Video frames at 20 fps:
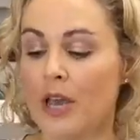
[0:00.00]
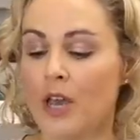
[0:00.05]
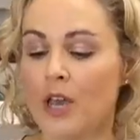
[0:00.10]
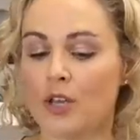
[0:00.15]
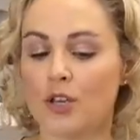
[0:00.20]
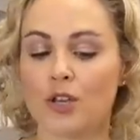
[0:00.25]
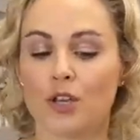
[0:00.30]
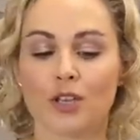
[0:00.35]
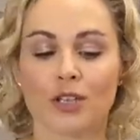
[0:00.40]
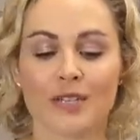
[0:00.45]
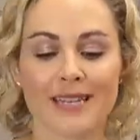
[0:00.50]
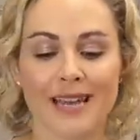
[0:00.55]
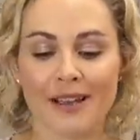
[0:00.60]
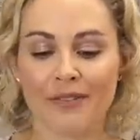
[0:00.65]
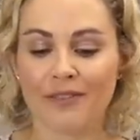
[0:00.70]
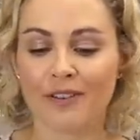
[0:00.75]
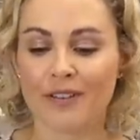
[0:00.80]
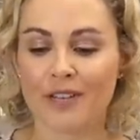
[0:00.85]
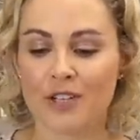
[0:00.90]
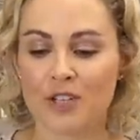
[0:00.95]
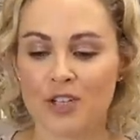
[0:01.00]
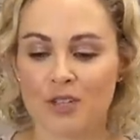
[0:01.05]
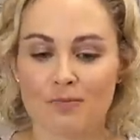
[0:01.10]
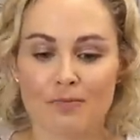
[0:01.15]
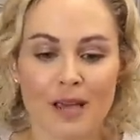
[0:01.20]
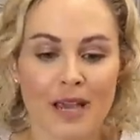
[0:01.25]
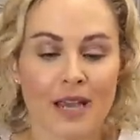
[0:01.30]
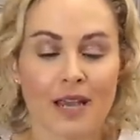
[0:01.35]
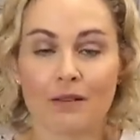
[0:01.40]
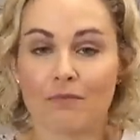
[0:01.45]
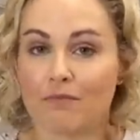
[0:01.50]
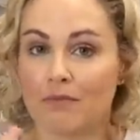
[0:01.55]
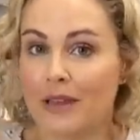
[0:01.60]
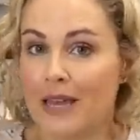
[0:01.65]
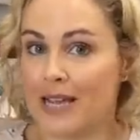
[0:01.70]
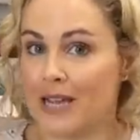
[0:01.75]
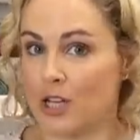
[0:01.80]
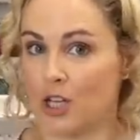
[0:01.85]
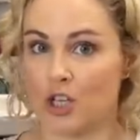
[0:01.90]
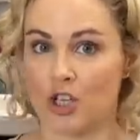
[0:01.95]
you could definitely just make
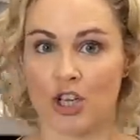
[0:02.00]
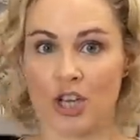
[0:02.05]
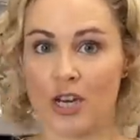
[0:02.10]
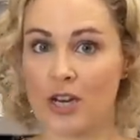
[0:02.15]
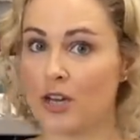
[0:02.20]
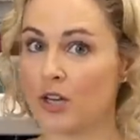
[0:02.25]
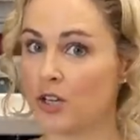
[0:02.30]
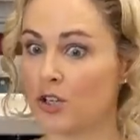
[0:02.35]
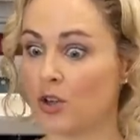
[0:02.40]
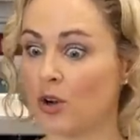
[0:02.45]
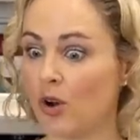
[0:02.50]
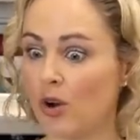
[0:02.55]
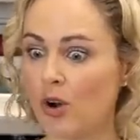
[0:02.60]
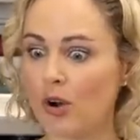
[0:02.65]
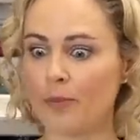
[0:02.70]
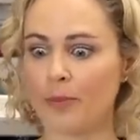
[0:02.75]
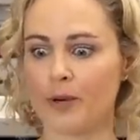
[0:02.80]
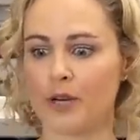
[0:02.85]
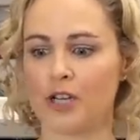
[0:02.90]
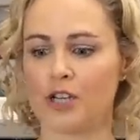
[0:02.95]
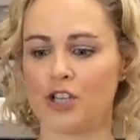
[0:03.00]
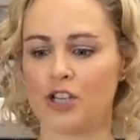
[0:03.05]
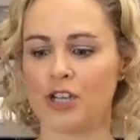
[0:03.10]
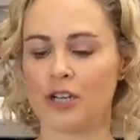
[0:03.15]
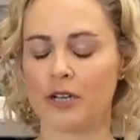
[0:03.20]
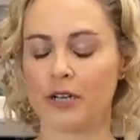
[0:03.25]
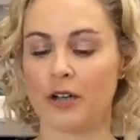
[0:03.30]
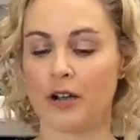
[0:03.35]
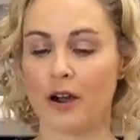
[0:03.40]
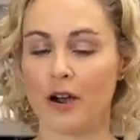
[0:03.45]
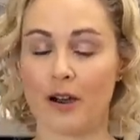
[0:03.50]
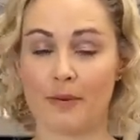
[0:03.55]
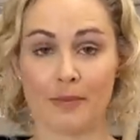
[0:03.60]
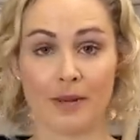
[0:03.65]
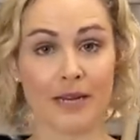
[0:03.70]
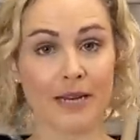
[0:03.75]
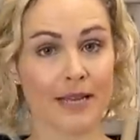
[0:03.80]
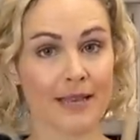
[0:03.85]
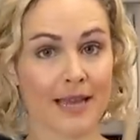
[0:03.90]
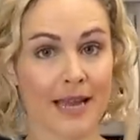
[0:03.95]
like a sheer top or a sheer
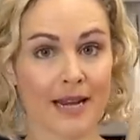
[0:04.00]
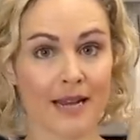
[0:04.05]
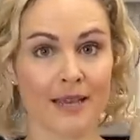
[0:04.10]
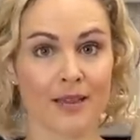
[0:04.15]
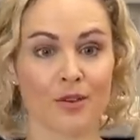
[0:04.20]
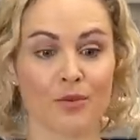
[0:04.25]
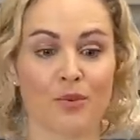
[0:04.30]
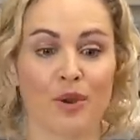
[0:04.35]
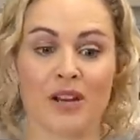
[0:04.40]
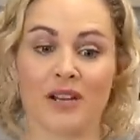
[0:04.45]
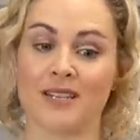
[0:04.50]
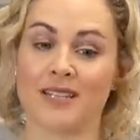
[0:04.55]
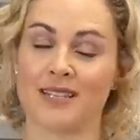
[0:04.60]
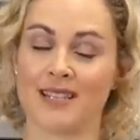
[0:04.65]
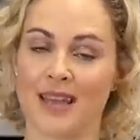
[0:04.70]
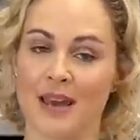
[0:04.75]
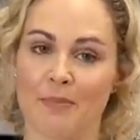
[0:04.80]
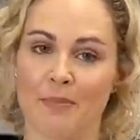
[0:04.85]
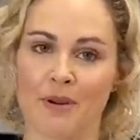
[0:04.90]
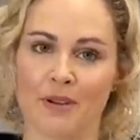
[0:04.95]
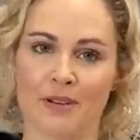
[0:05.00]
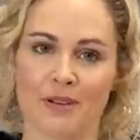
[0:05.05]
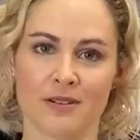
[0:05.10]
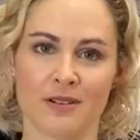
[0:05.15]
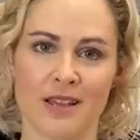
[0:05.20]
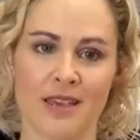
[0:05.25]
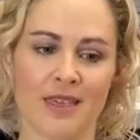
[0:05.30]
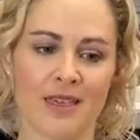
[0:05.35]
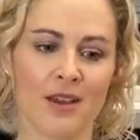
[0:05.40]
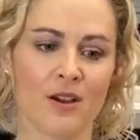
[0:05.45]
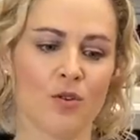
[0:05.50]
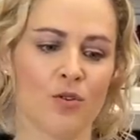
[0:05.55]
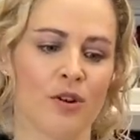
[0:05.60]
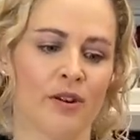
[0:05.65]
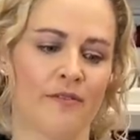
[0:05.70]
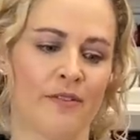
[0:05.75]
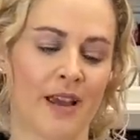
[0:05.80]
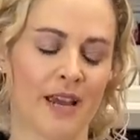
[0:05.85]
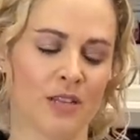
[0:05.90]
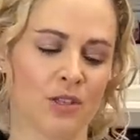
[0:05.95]
garment and then either wear a slip underneath it or a
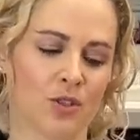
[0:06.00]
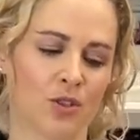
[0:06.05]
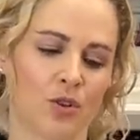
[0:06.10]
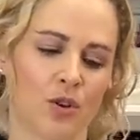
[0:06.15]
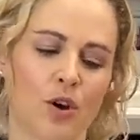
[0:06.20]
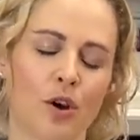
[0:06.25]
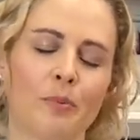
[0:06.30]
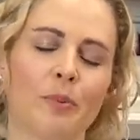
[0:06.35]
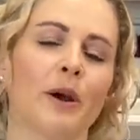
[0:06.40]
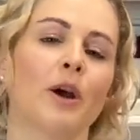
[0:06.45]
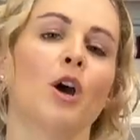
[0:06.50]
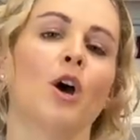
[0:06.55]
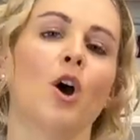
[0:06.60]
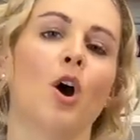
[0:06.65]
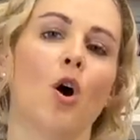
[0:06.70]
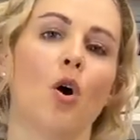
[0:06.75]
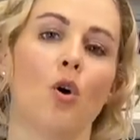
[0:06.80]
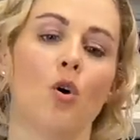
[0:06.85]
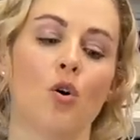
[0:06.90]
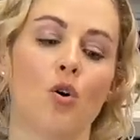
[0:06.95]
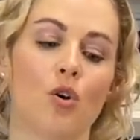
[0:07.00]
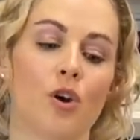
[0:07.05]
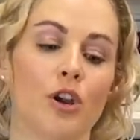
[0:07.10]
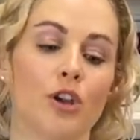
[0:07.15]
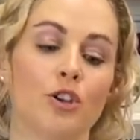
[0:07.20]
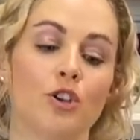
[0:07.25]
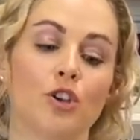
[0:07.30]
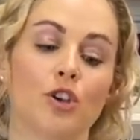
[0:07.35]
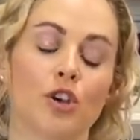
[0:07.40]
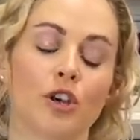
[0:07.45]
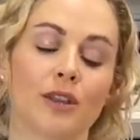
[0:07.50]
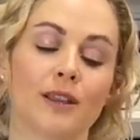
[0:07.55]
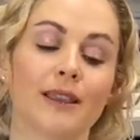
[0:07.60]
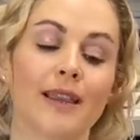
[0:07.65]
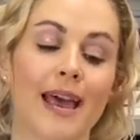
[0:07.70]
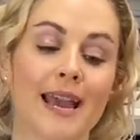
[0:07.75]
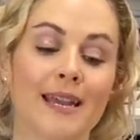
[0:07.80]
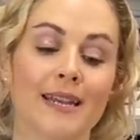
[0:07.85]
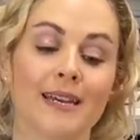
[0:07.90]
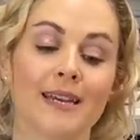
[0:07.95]
vest top, or you could
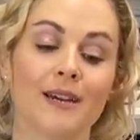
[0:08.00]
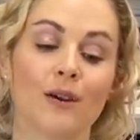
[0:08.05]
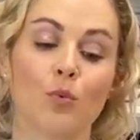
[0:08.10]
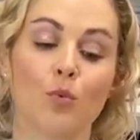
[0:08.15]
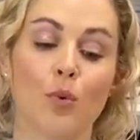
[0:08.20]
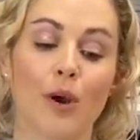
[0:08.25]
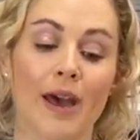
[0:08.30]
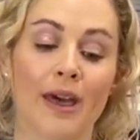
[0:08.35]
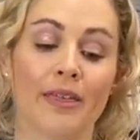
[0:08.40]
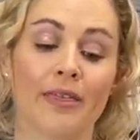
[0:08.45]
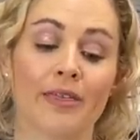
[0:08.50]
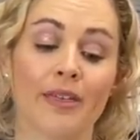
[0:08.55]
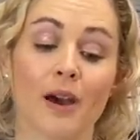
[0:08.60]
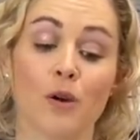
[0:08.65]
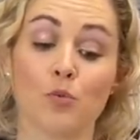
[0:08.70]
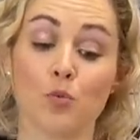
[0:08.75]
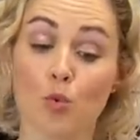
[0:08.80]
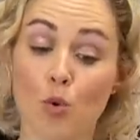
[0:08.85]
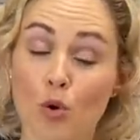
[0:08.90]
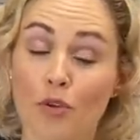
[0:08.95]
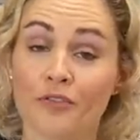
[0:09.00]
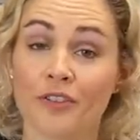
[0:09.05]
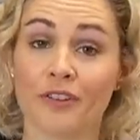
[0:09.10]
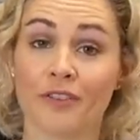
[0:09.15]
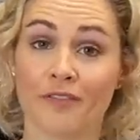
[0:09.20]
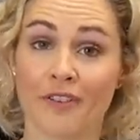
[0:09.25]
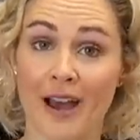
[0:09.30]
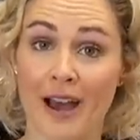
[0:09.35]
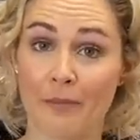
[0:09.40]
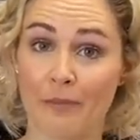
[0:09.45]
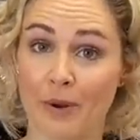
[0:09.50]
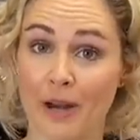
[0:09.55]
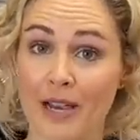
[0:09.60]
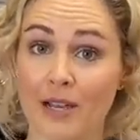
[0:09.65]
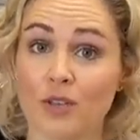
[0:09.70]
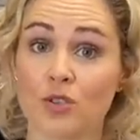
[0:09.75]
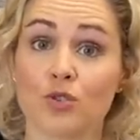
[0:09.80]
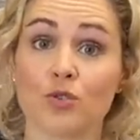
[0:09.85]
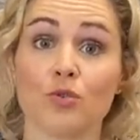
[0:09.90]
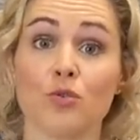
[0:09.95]
line it with a woven fabric.
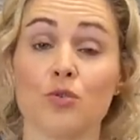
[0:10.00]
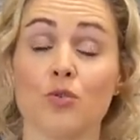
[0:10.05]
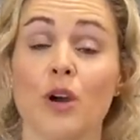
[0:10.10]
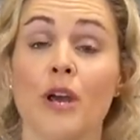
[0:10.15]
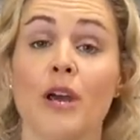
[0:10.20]
So